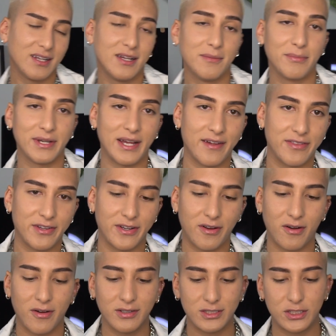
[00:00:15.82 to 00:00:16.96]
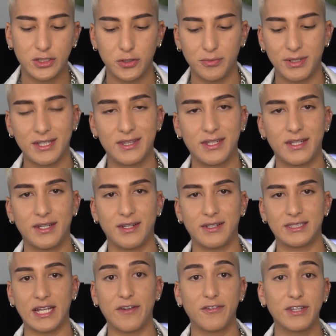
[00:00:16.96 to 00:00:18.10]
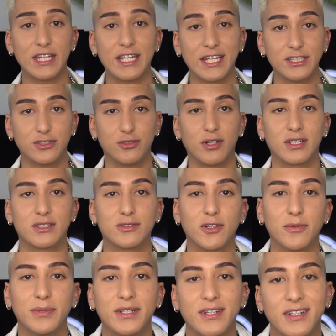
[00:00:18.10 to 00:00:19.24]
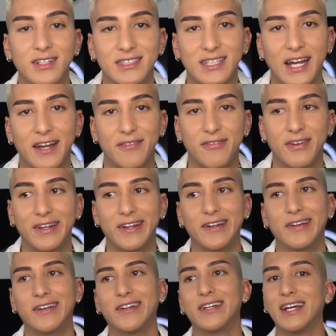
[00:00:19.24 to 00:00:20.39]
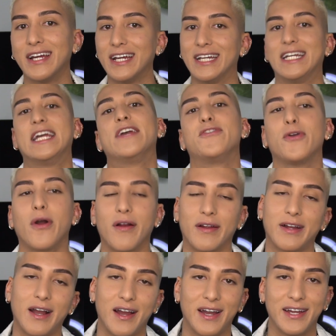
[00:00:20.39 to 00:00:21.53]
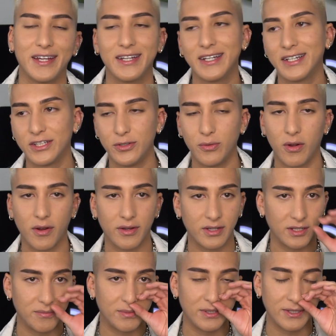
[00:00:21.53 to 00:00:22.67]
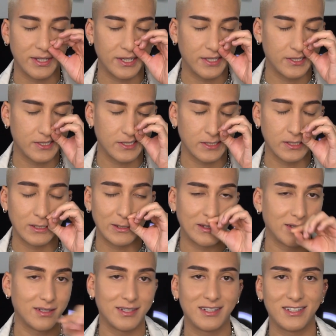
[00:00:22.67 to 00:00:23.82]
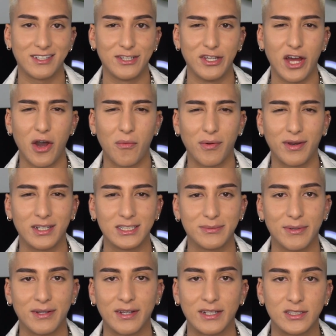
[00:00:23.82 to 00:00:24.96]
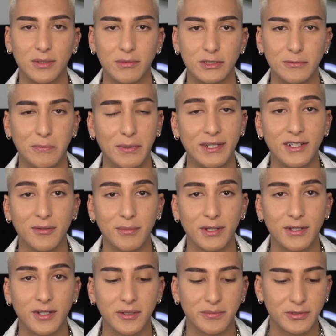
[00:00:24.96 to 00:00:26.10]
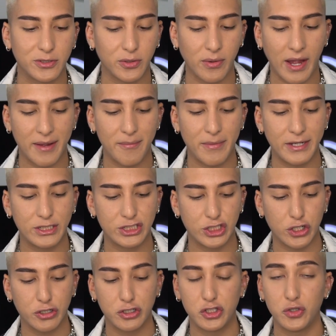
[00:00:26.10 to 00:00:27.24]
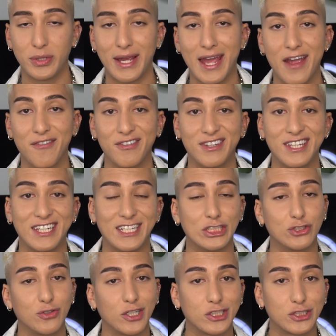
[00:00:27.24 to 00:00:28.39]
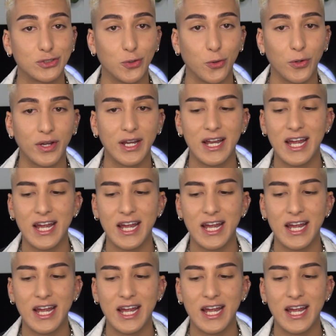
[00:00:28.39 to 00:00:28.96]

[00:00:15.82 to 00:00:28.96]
But yeah, there aren't too many things. Everything is drugstore because I figured if you are a guy, you are going to be like not wanting to spend like so much money on makeup, so I made sure to get everything is drugstore.